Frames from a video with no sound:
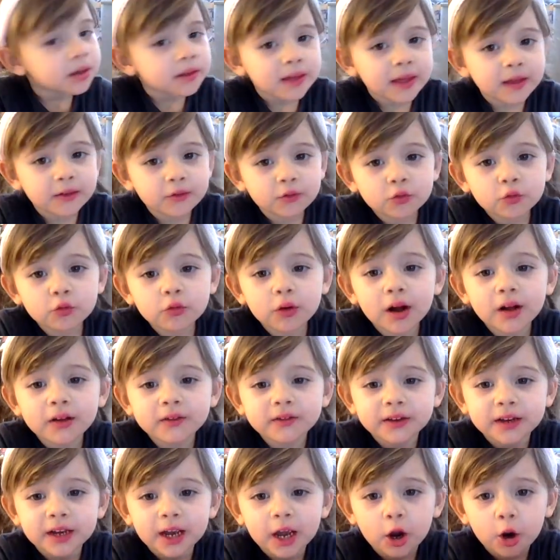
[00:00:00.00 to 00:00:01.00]
Thanks for
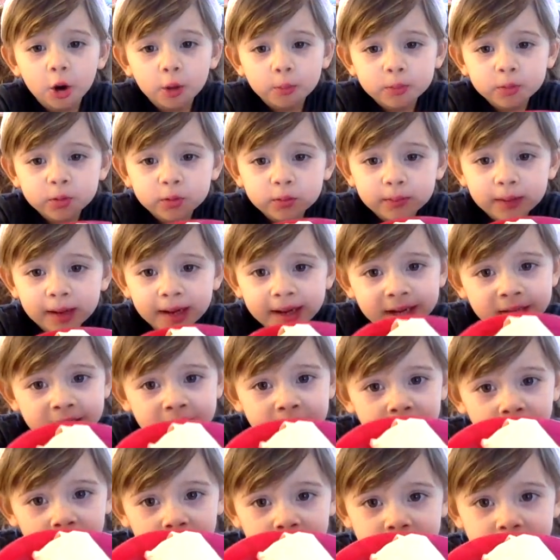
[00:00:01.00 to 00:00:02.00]
watching. I hope you make
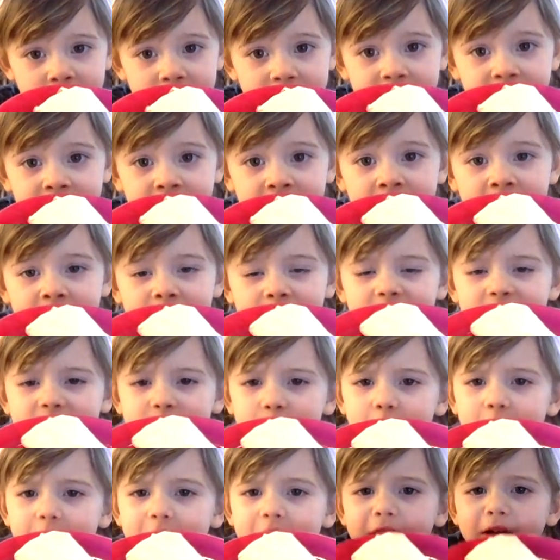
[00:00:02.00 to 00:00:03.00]
this
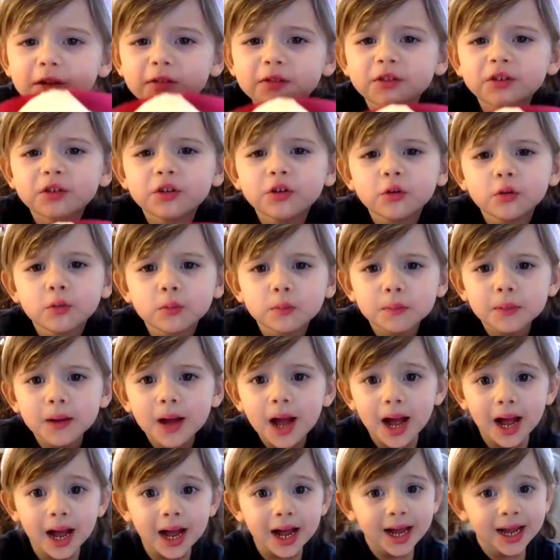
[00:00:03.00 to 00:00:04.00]
burrito too.
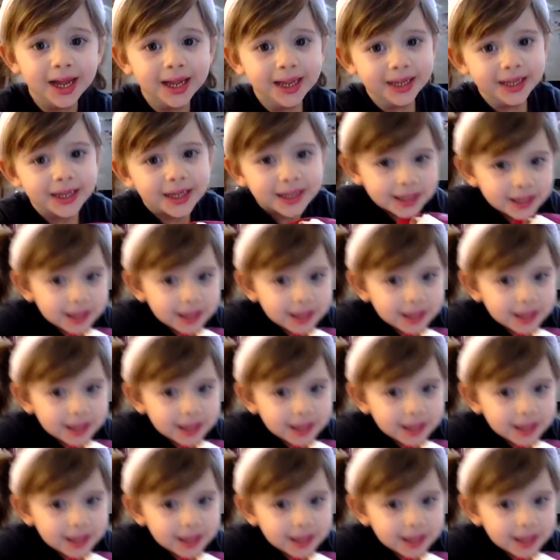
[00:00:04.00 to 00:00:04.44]
Bye.